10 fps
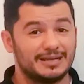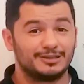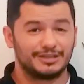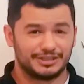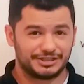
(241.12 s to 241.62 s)

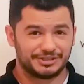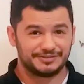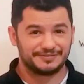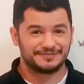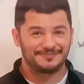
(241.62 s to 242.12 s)

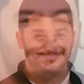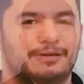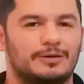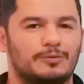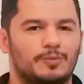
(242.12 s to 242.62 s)
English?
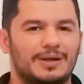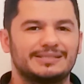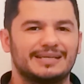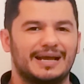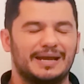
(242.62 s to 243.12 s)

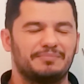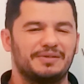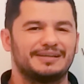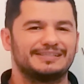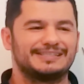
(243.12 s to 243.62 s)
What
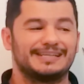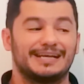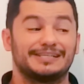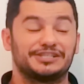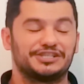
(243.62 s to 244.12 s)
time
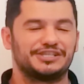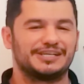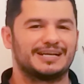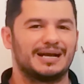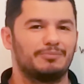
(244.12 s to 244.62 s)
does
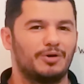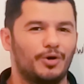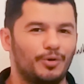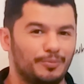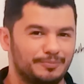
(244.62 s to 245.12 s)
she come
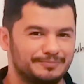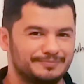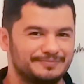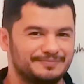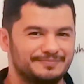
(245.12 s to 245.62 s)
home?